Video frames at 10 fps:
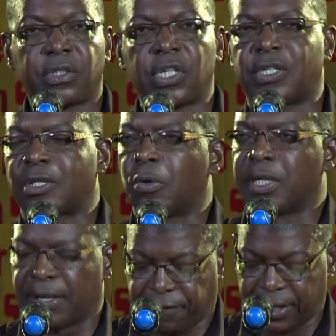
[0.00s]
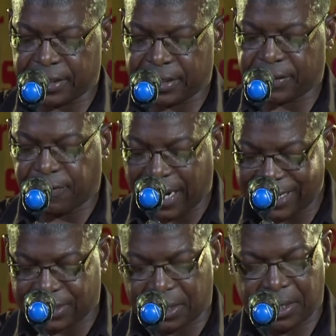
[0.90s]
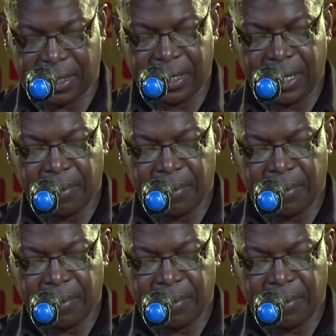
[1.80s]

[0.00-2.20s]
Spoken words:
She's not only a fierce fighter,